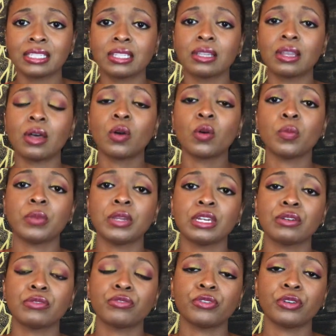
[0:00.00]
to open
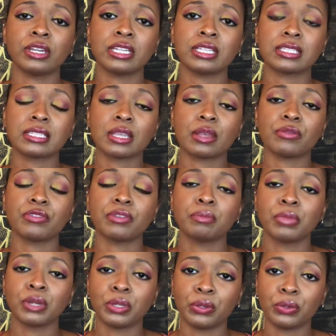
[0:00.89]
and free itself
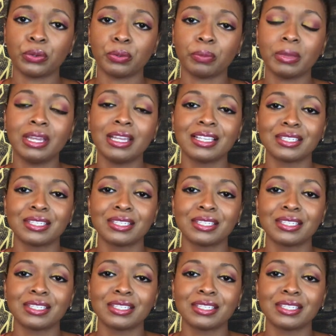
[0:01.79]
and bloom